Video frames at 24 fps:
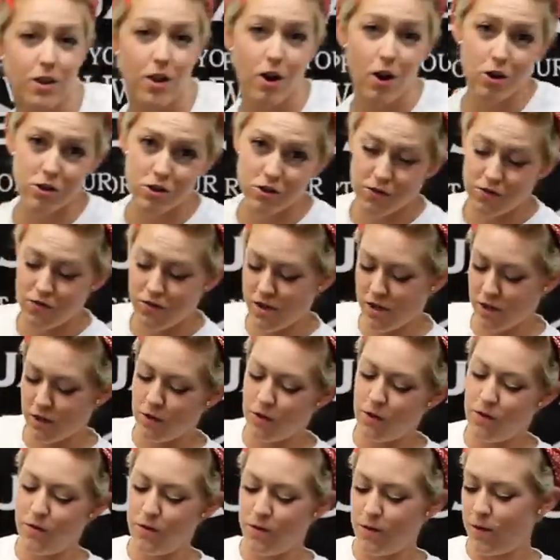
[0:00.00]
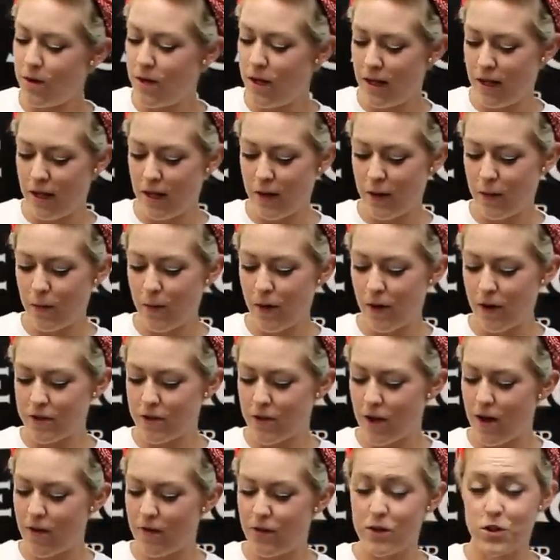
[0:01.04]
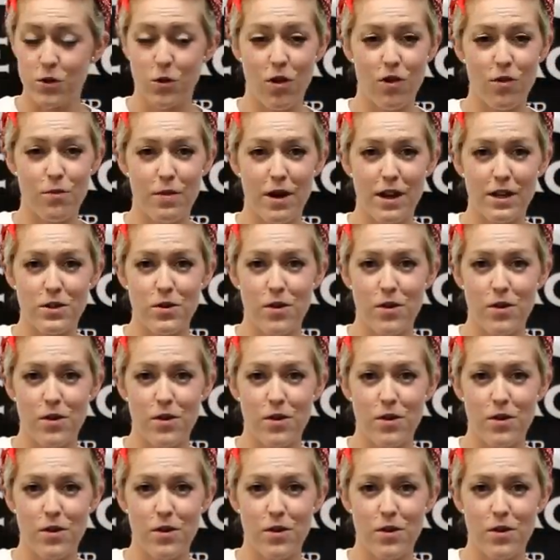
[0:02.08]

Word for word: a larger vehicle, we also have a 12 by